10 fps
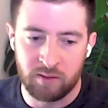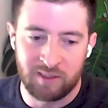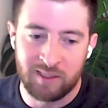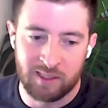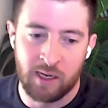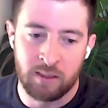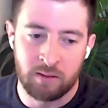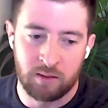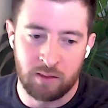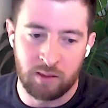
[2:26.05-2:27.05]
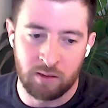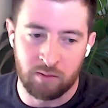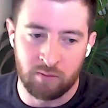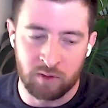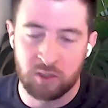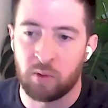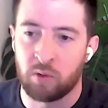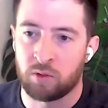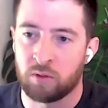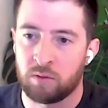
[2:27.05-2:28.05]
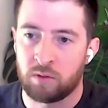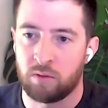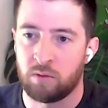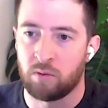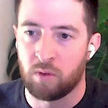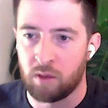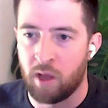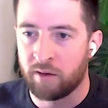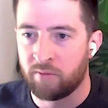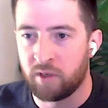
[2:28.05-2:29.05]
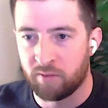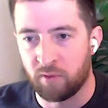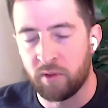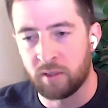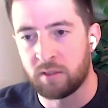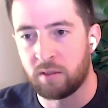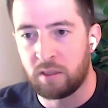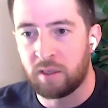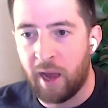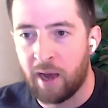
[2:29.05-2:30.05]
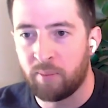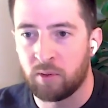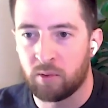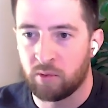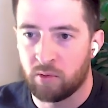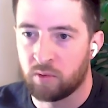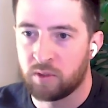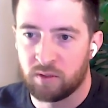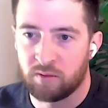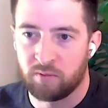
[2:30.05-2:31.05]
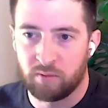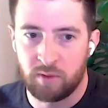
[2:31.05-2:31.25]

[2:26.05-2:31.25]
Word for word: is designed to give exposure to a lot of the different things that need to happen through the course of